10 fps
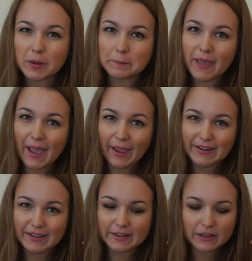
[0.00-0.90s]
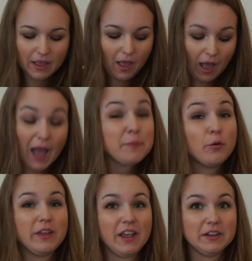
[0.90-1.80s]
a penny? I
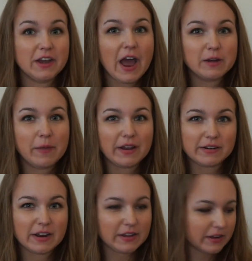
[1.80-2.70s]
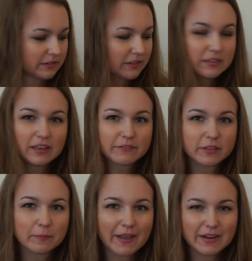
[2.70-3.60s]
put it in non-magnetic. Let's see if
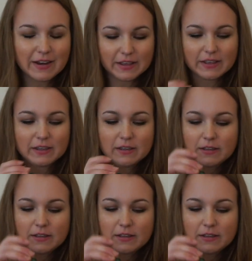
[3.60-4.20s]
it's magnetic.